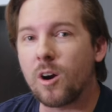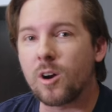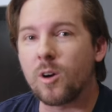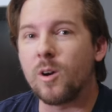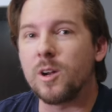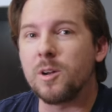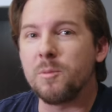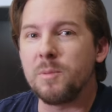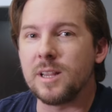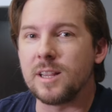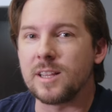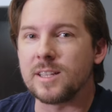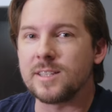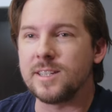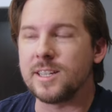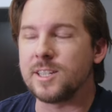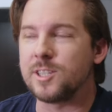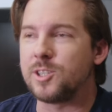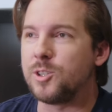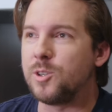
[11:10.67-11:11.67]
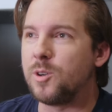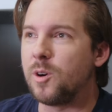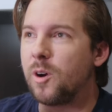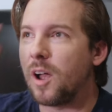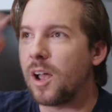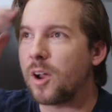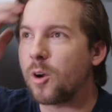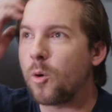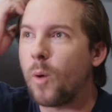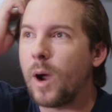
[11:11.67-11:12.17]
going to be listening to
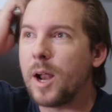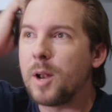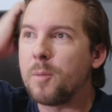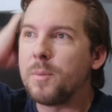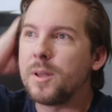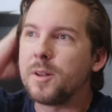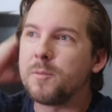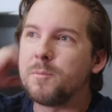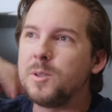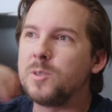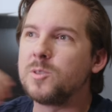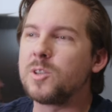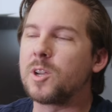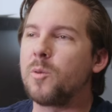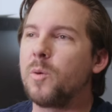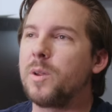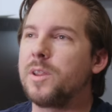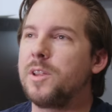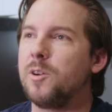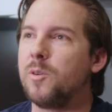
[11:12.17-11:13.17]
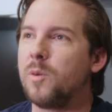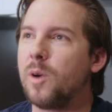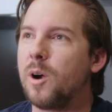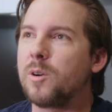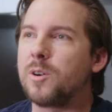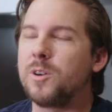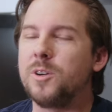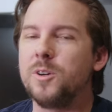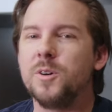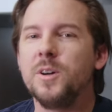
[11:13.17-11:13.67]
quite a bit of music with your
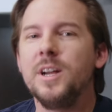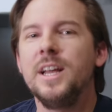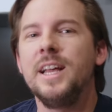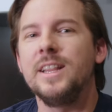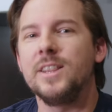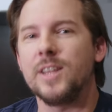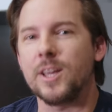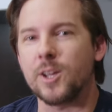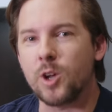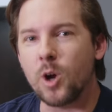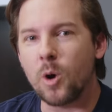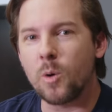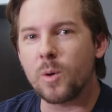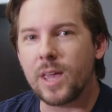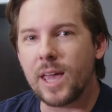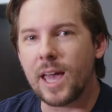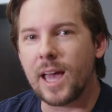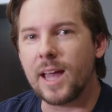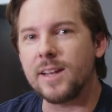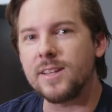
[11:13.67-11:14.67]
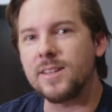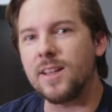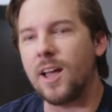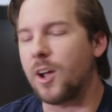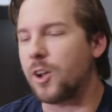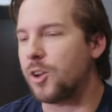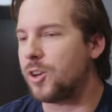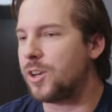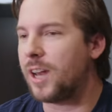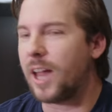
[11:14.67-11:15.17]
Roku, then go get a
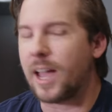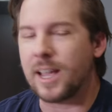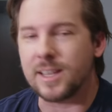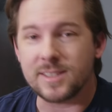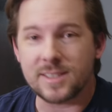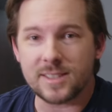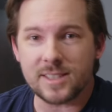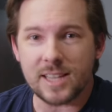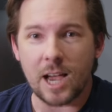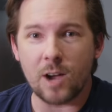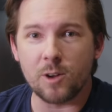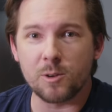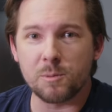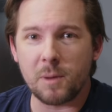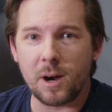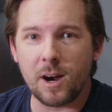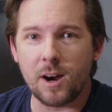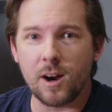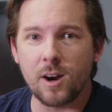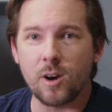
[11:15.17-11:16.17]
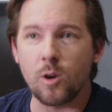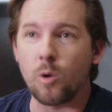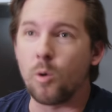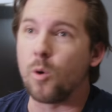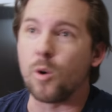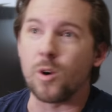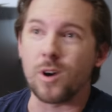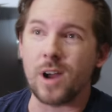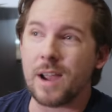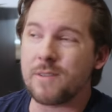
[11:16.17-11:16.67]
nice sound bar,
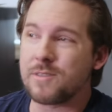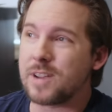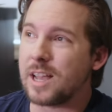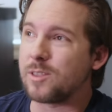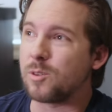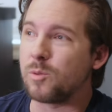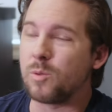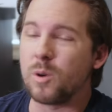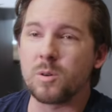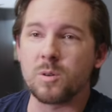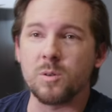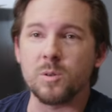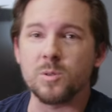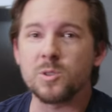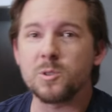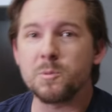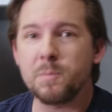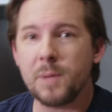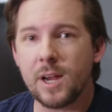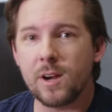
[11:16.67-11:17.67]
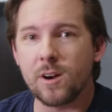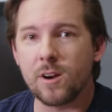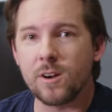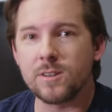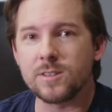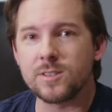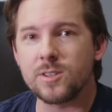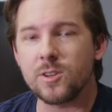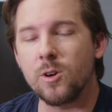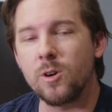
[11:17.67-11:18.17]
or I've got the Roku
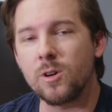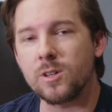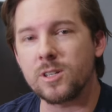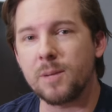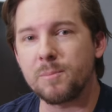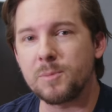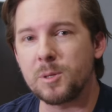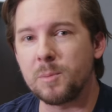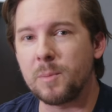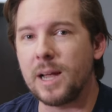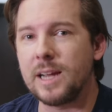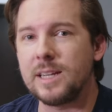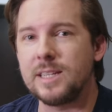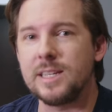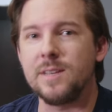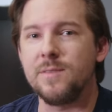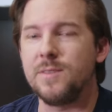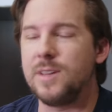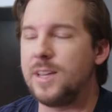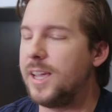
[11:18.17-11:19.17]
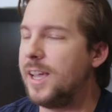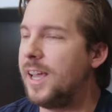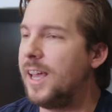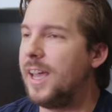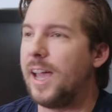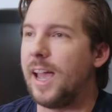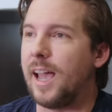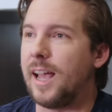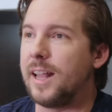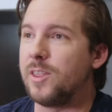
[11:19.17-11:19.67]
speakers hooked up to my TV
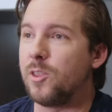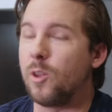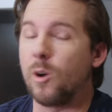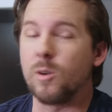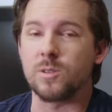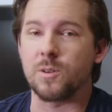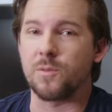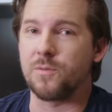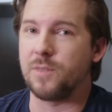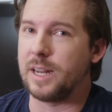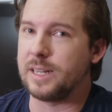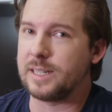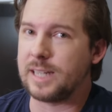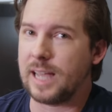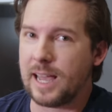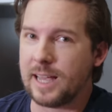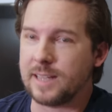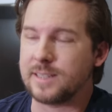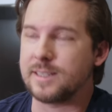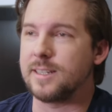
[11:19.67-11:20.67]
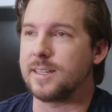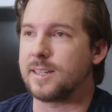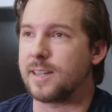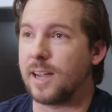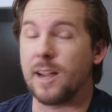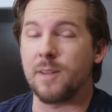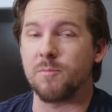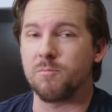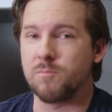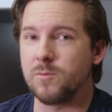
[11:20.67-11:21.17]
and those are fantastic.
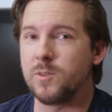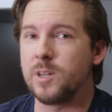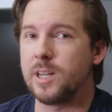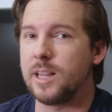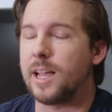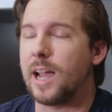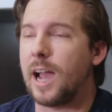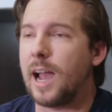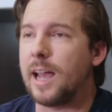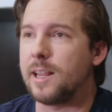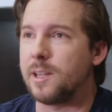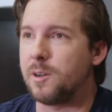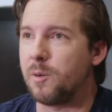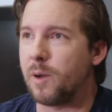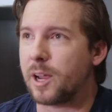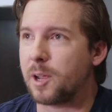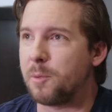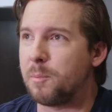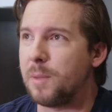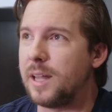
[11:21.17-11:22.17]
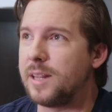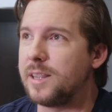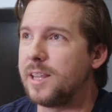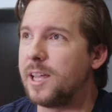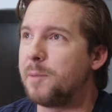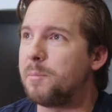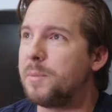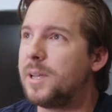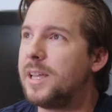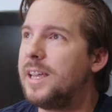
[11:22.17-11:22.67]
I really highly recommend
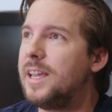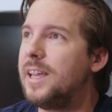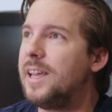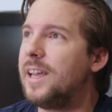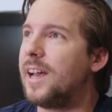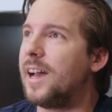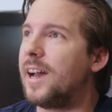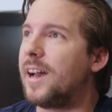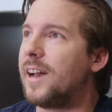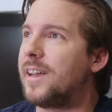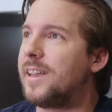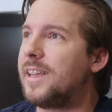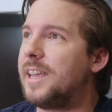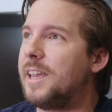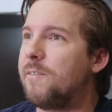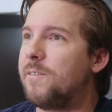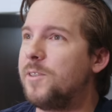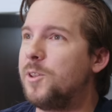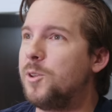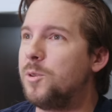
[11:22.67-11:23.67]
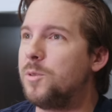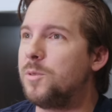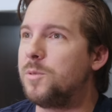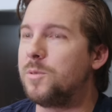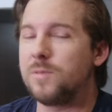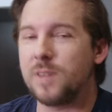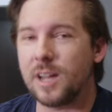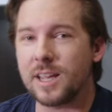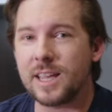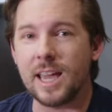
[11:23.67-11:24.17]
them. Uh, if
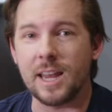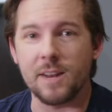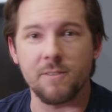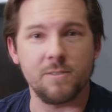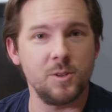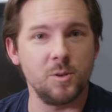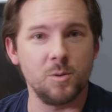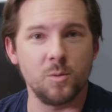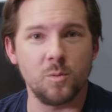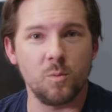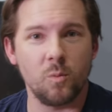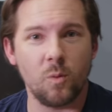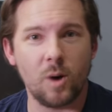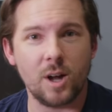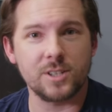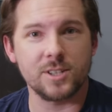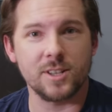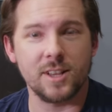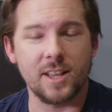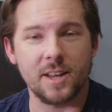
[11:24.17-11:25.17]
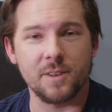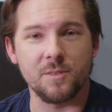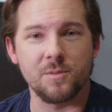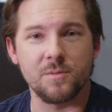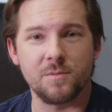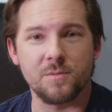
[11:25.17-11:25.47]
you, again, if you watch a lot of